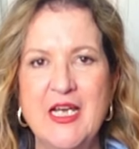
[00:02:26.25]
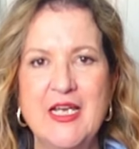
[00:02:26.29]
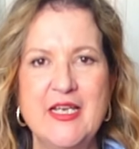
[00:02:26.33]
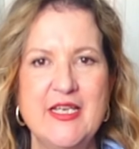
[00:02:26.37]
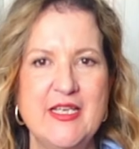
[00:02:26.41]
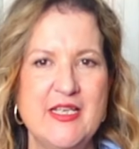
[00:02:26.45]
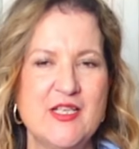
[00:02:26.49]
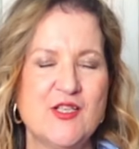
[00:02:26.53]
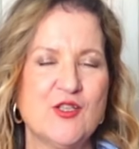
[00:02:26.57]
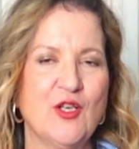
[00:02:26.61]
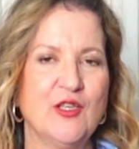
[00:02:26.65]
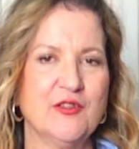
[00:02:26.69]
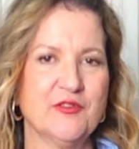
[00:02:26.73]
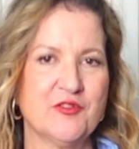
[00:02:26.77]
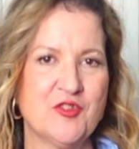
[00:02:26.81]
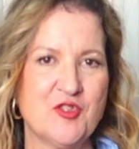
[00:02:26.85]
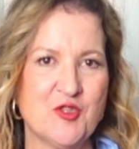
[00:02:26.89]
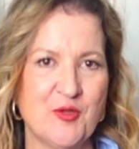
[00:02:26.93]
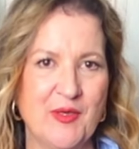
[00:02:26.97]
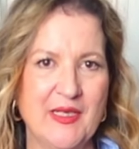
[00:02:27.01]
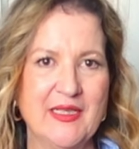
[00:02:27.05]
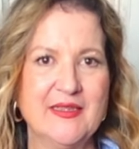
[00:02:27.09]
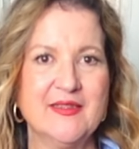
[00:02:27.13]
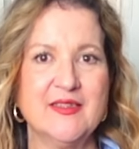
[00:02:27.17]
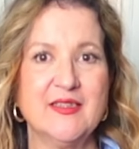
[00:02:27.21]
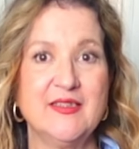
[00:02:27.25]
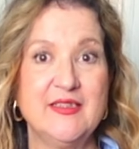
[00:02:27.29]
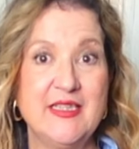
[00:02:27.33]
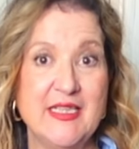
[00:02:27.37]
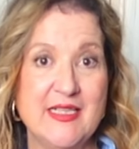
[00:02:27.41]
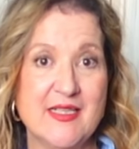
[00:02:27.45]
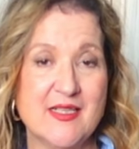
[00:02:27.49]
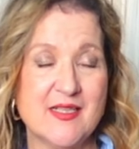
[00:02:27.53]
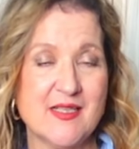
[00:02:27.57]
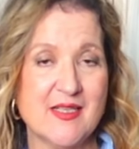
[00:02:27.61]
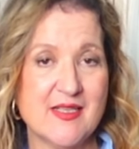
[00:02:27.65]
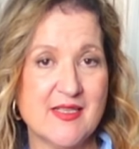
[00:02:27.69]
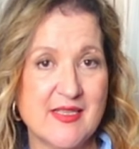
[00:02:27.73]
is on trend
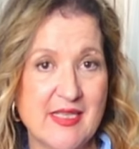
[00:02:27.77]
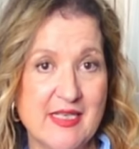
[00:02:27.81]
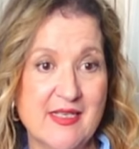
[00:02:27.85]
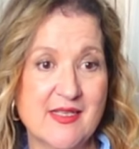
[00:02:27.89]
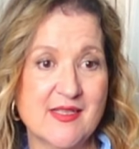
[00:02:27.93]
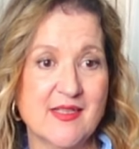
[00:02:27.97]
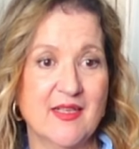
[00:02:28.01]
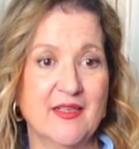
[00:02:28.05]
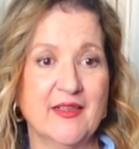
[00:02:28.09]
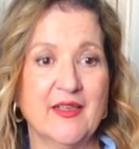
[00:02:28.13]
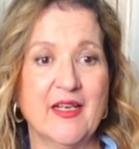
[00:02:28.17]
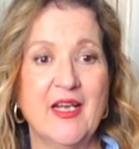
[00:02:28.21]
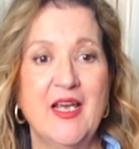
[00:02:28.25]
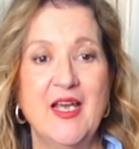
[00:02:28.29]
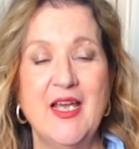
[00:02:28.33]
this season.